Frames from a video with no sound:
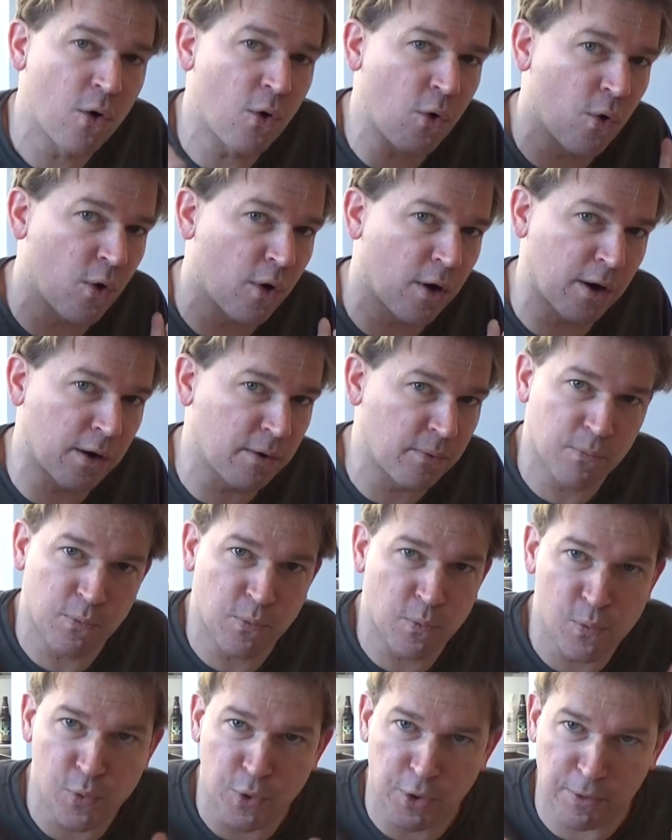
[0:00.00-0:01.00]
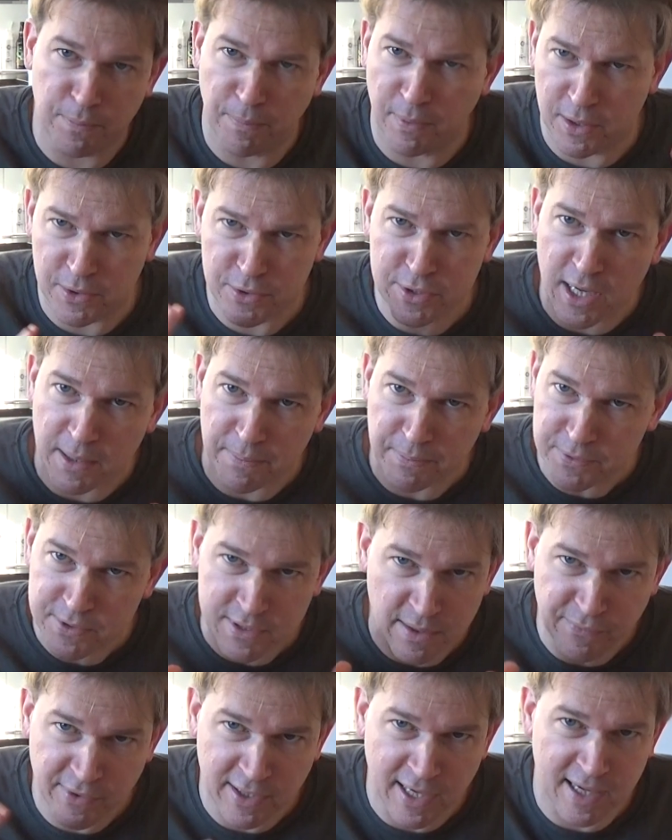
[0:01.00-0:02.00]
or work blows up,
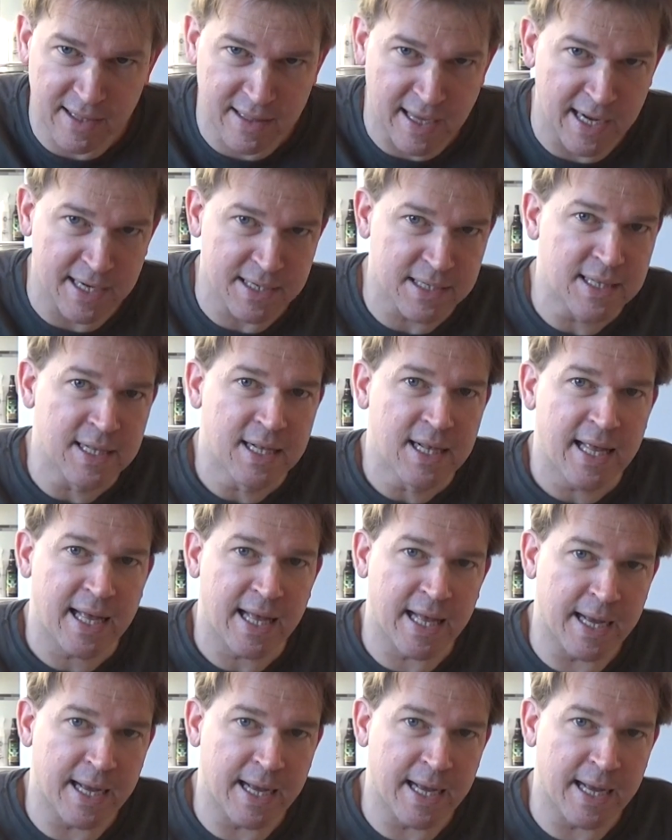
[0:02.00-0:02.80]
something like that.